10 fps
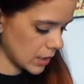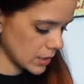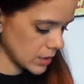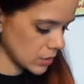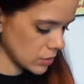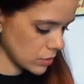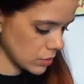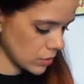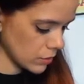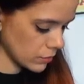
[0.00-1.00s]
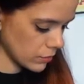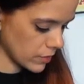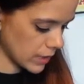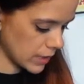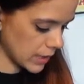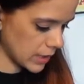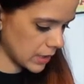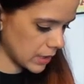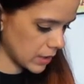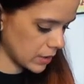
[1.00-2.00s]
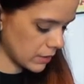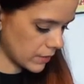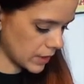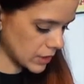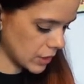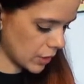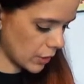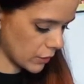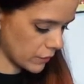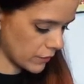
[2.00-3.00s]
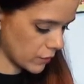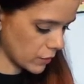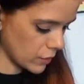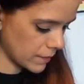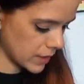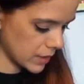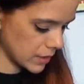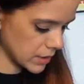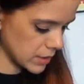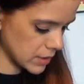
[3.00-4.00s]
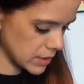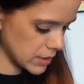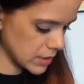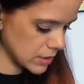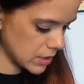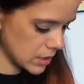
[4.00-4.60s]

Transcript: it's not really a colour I'd go for, because